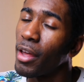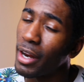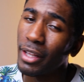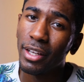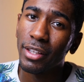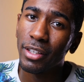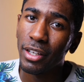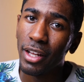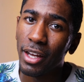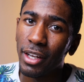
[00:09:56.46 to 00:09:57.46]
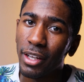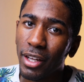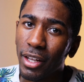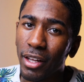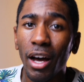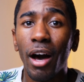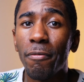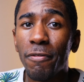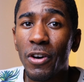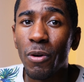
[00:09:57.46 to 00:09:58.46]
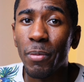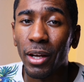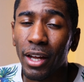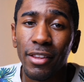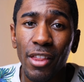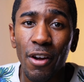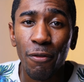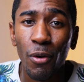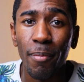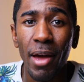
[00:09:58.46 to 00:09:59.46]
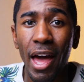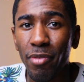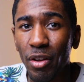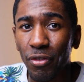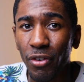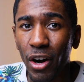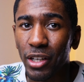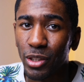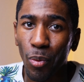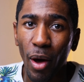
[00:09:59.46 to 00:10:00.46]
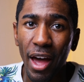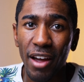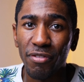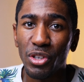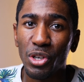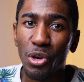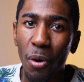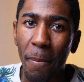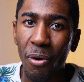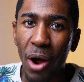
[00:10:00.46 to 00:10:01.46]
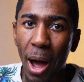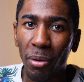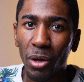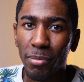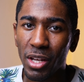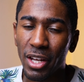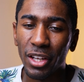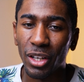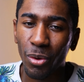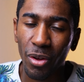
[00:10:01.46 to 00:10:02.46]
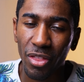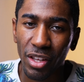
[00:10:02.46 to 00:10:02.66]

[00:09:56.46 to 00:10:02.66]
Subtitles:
And at the end of the day, I'm filming and therefore I'm having fun, so I have no problem doing